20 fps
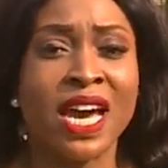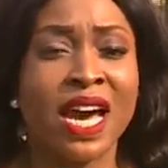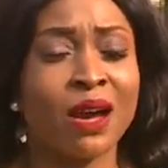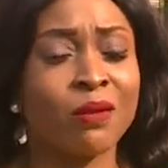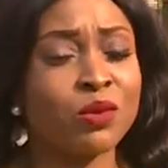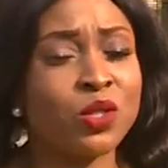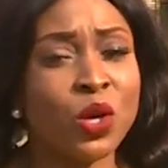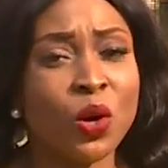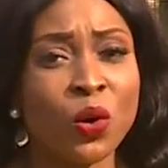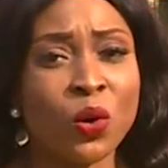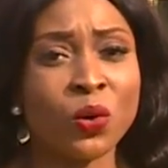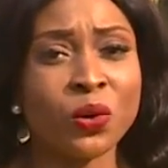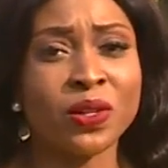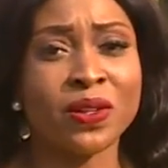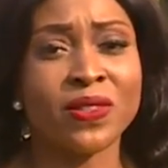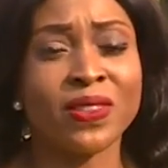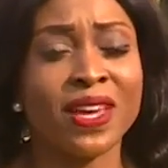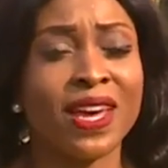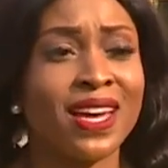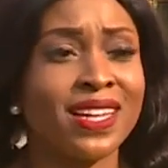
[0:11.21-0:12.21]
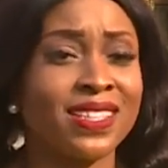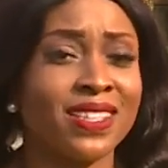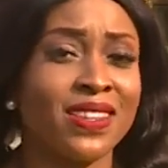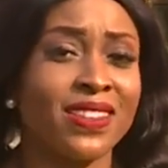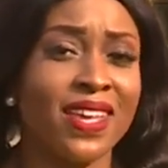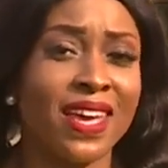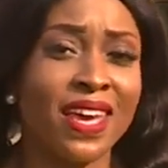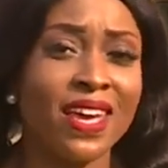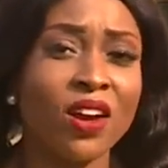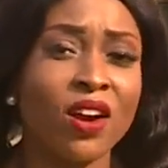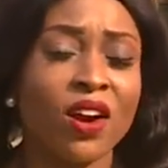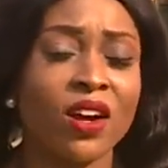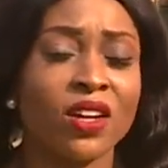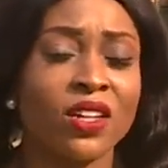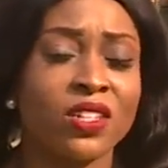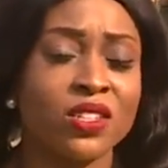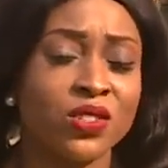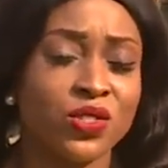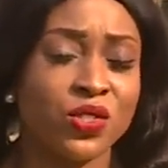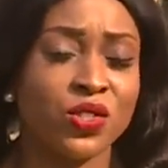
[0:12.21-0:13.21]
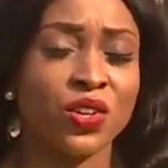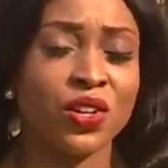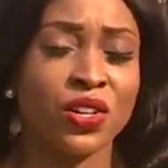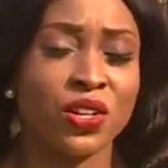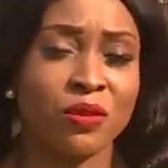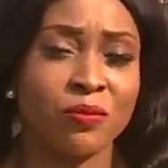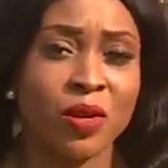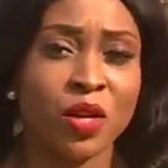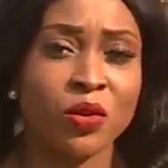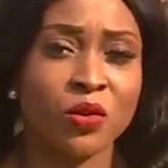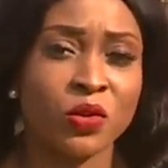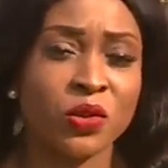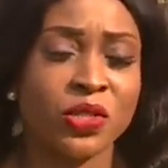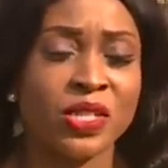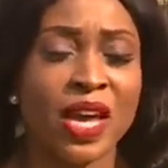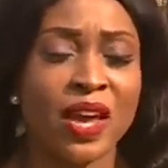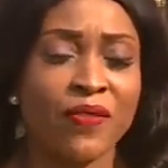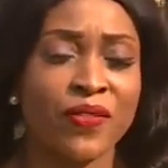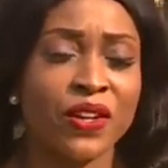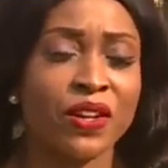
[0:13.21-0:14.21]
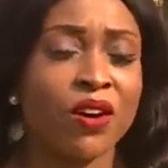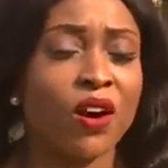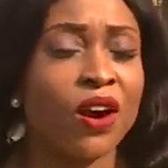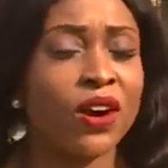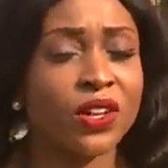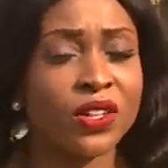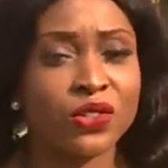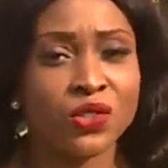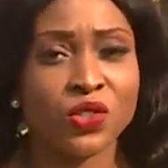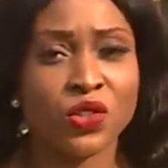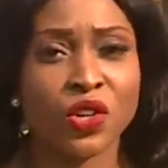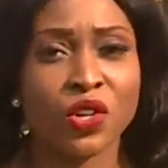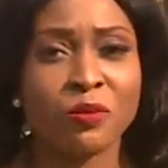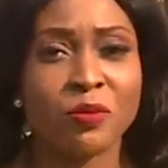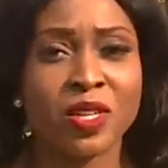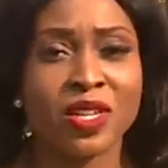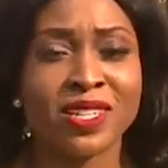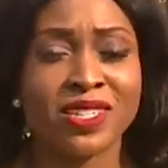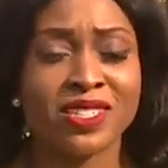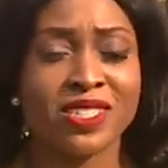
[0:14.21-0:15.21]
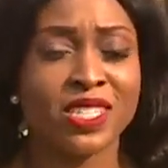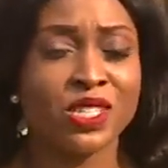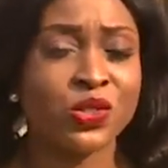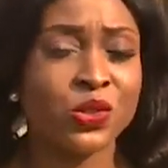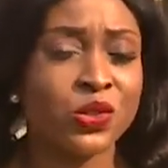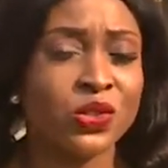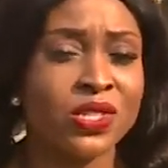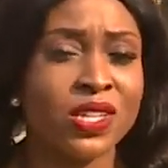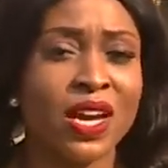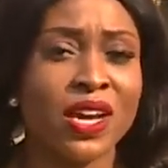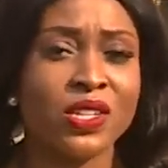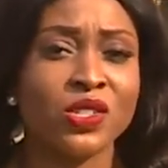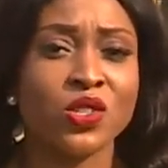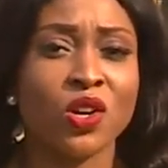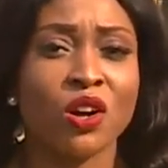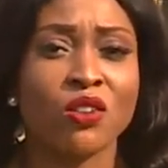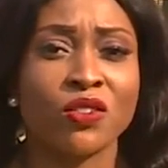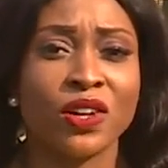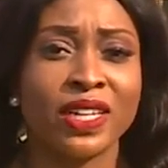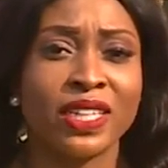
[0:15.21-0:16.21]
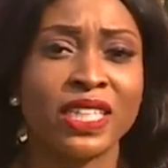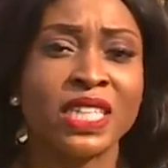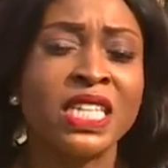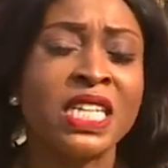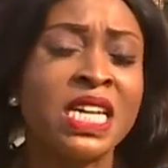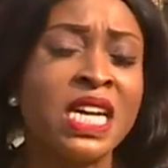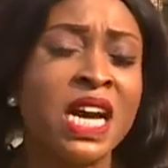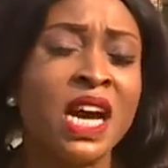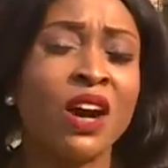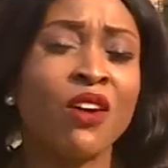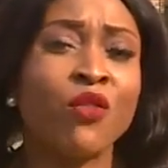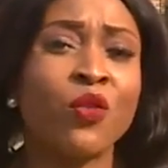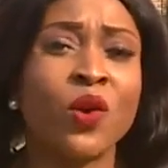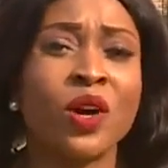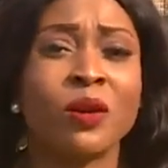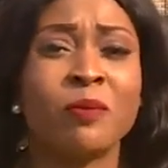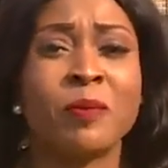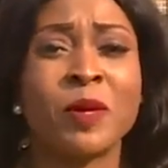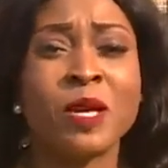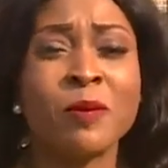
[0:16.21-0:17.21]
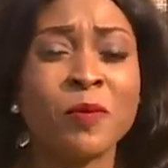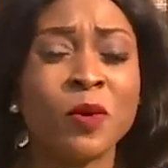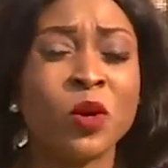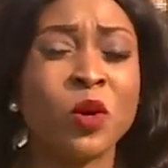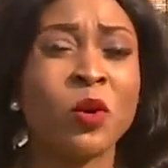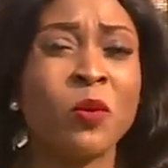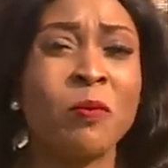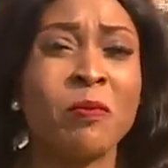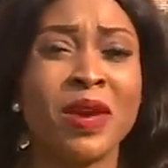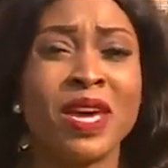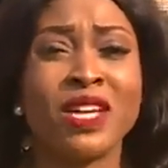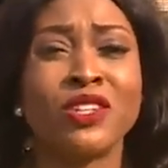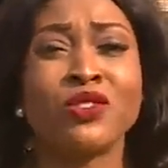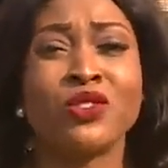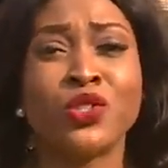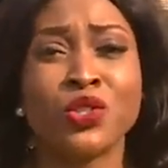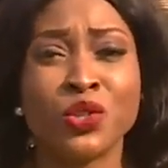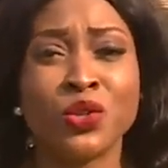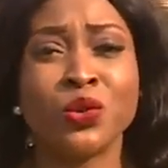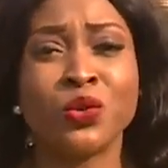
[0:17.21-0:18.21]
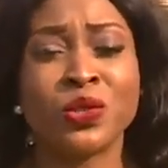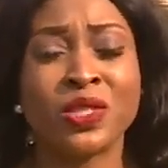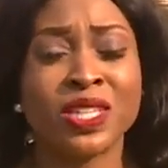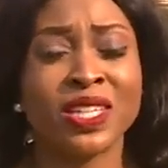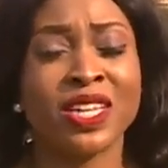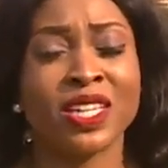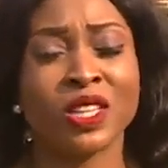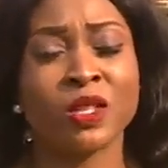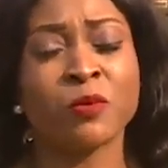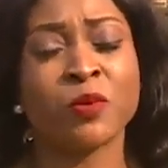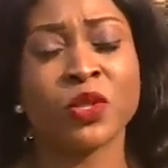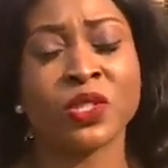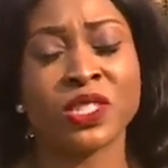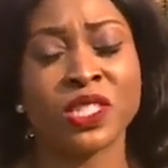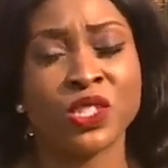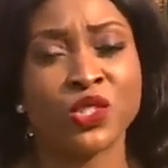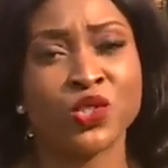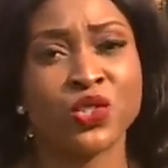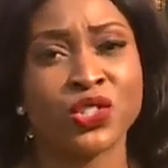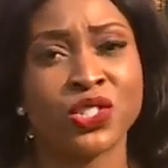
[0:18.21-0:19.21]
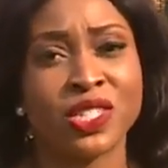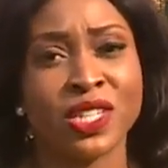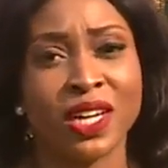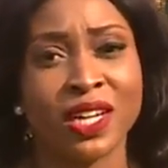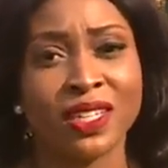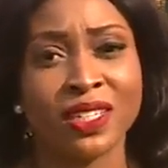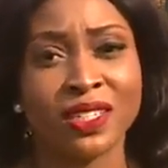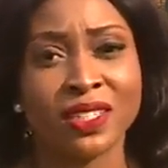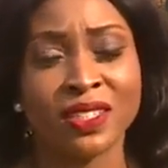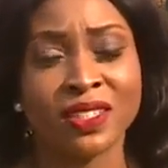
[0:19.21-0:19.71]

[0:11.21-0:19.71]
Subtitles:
I'm told that they are concerned, medical staff here are concerned, because these are signs already of what people may do to get the procedure done.